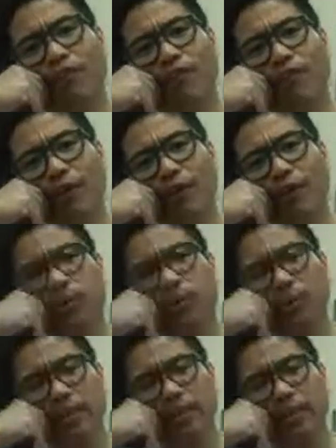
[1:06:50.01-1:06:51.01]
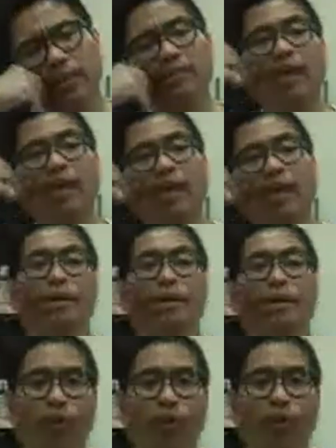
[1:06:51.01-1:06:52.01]
A very good cell
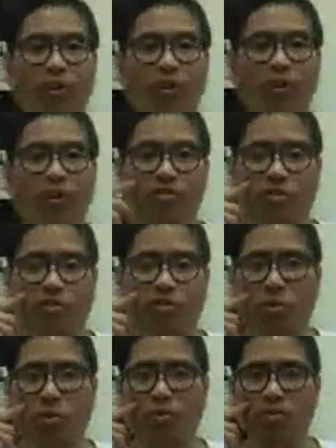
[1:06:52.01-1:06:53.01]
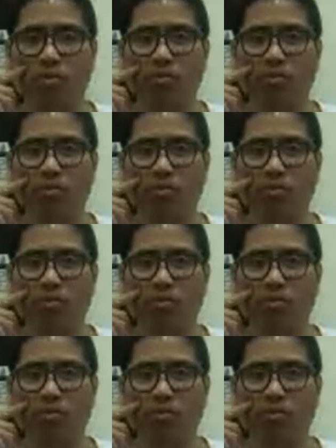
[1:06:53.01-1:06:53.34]
membrane also.